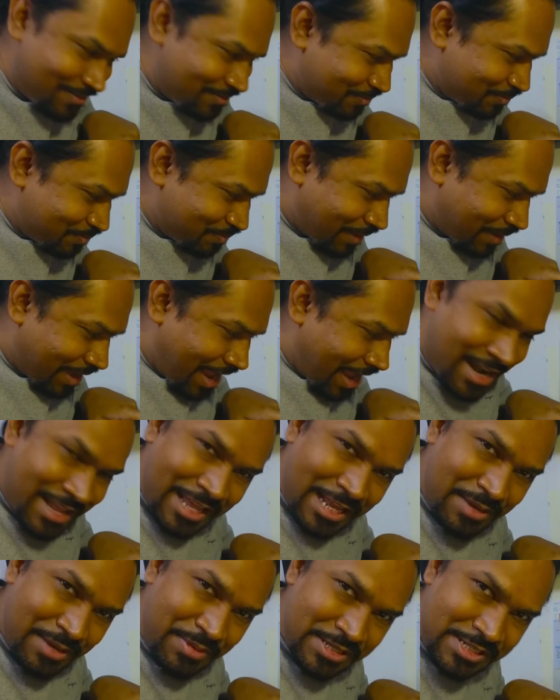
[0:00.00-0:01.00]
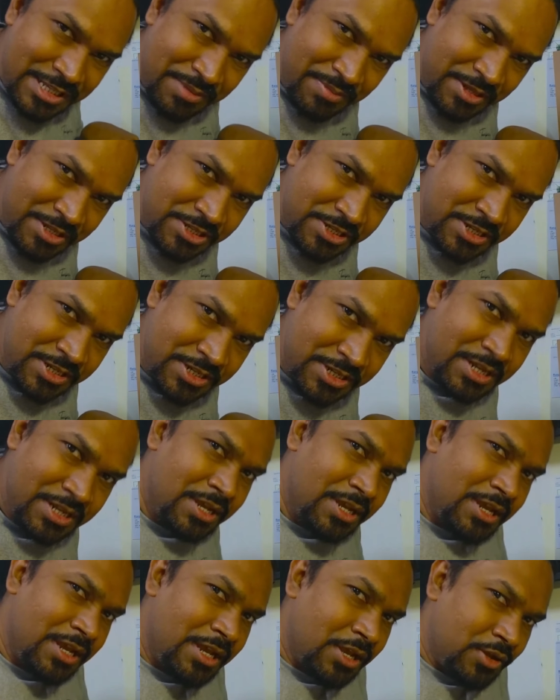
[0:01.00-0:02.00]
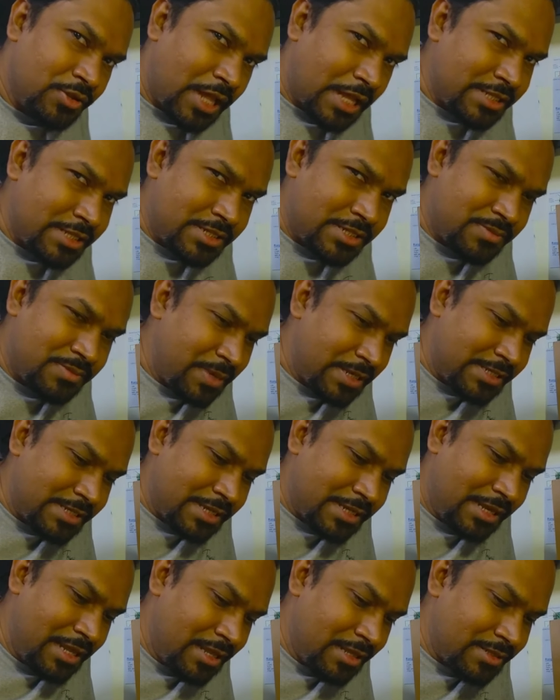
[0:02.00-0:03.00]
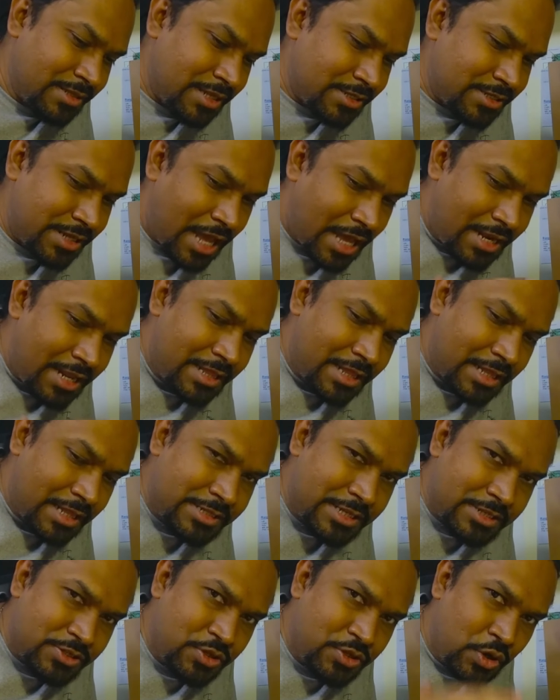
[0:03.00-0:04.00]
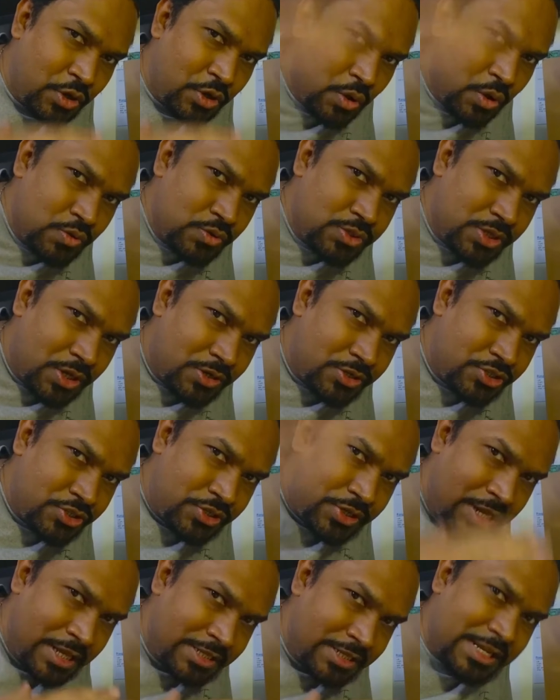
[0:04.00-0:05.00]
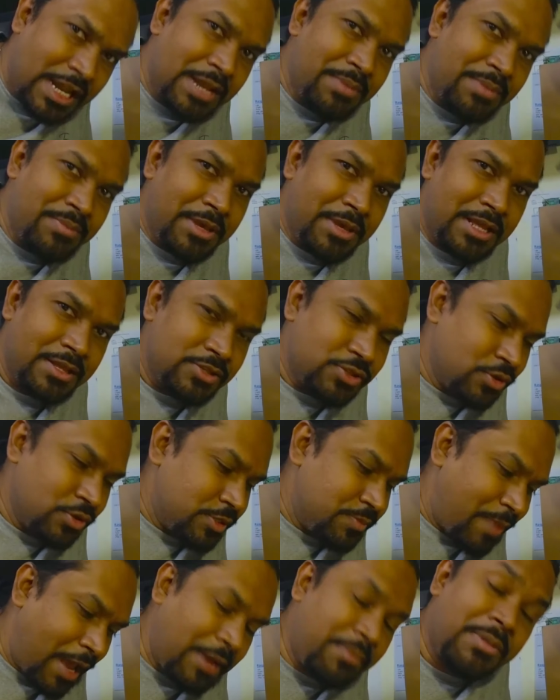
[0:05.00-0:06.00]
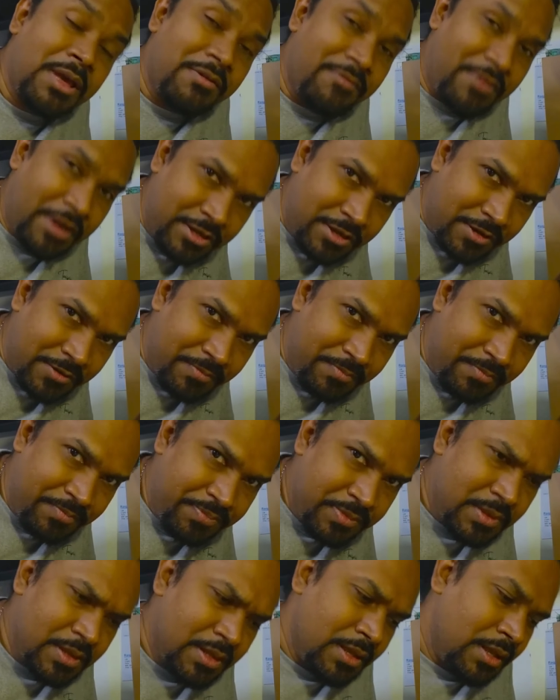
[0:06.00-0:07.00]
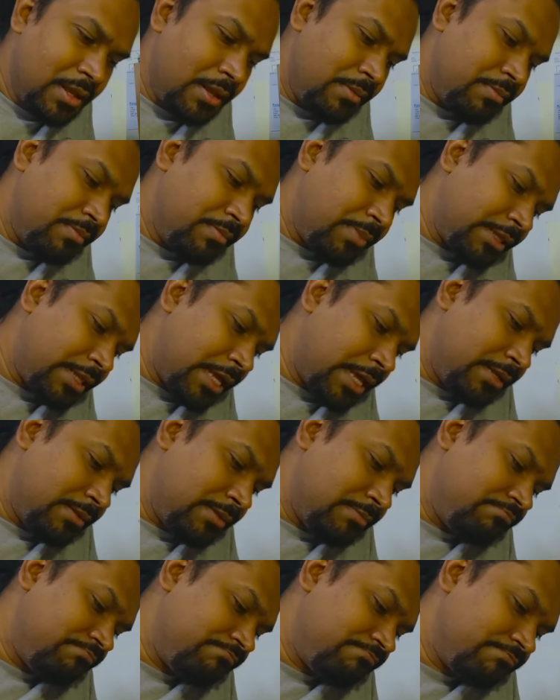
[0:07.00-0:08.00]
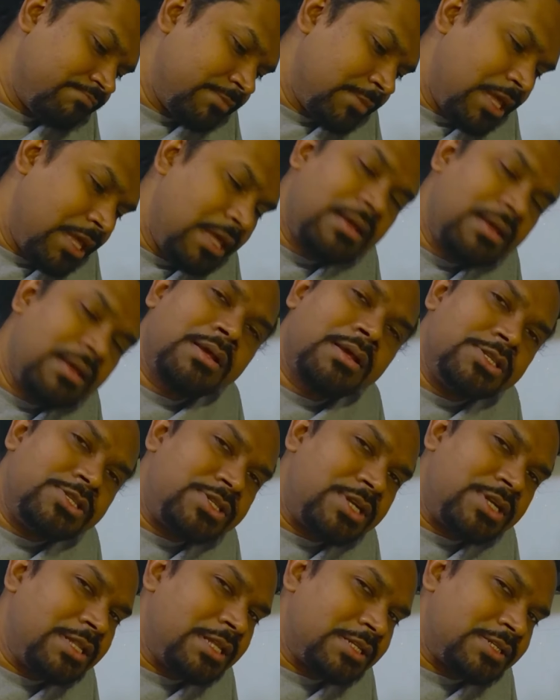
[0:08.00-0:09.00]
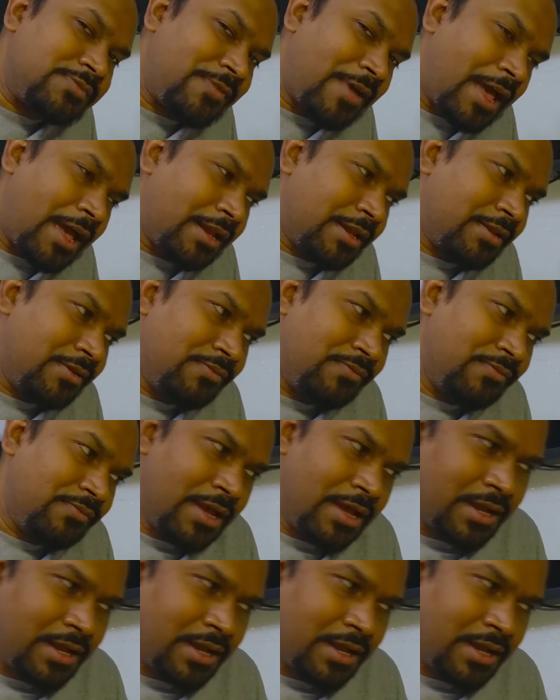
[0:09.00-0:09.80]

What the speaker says: by adding elements in the midst. So that's basically, there's an array that just grows or shrinks dynamically. So it's backed by a vector. But then consider this fact where